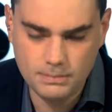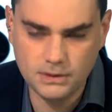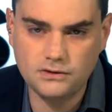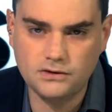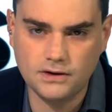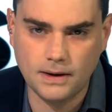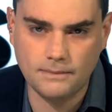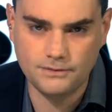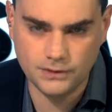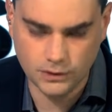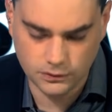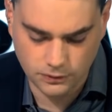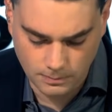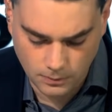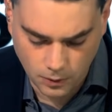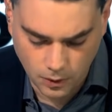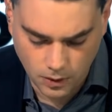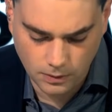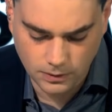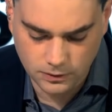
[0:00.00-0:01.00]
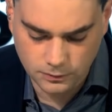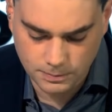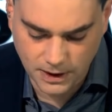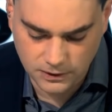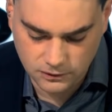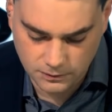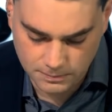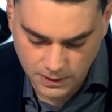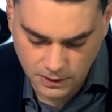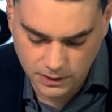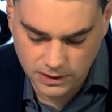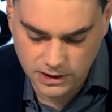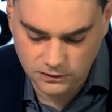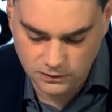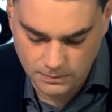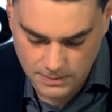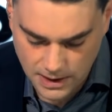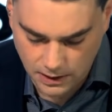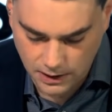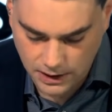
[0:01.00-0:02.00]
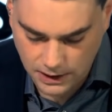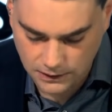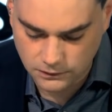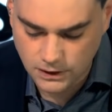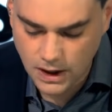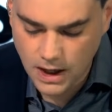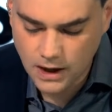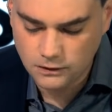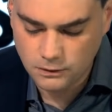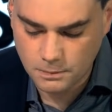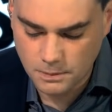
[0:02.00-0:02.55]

BCM feels a moral responsibility as Americans